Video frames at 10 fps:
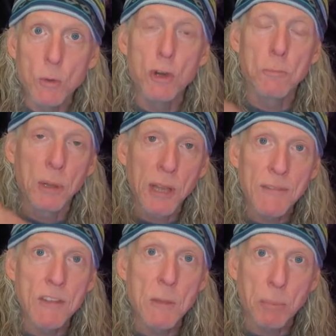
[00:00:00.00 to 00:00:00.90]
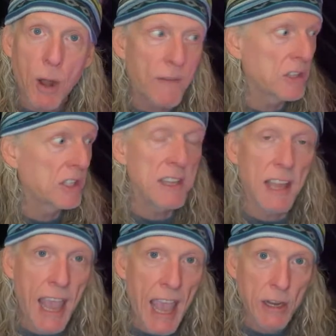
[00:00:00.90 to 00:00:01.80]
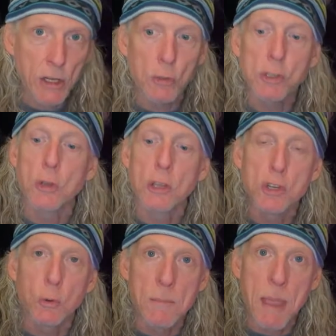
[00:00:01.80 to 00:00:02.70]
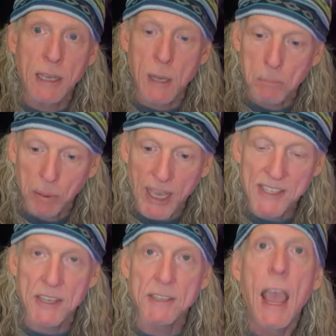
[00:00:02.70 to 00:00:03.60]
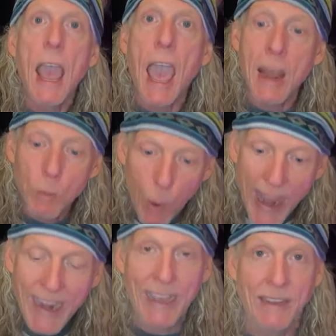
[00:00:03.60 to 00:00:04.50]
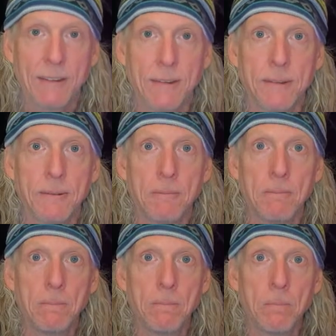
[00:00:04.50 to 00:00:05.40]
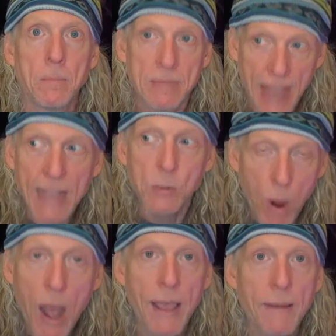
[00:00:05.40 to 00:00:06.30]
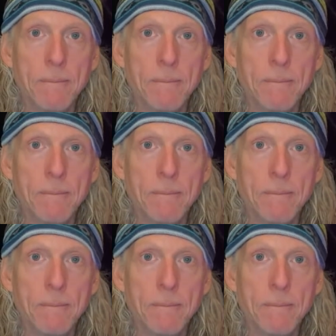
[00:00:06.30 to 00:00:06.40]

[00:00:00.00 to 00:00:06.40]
you're believing the prophecy they handed you so that you'll remain complacent and waiting. That's why.